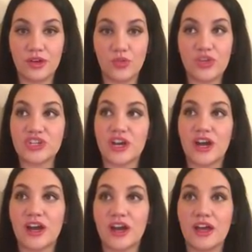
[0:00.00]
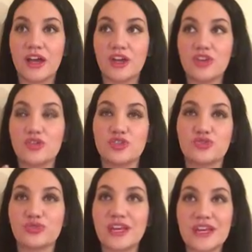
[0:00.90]
which are your
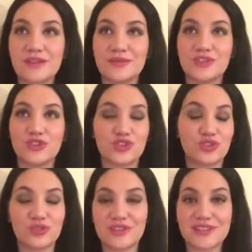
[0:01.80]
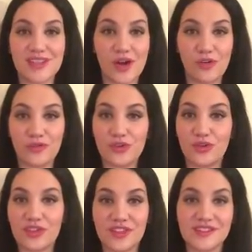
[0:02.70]
dreams, your truest self,
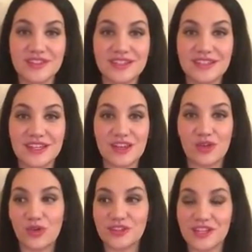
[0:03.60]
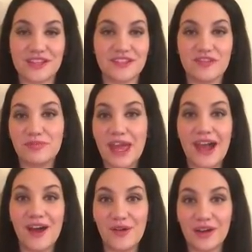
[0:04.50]
your authenticity, your sense of
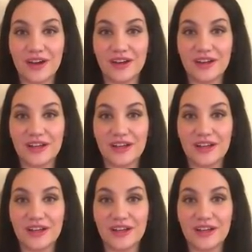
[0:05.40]
power.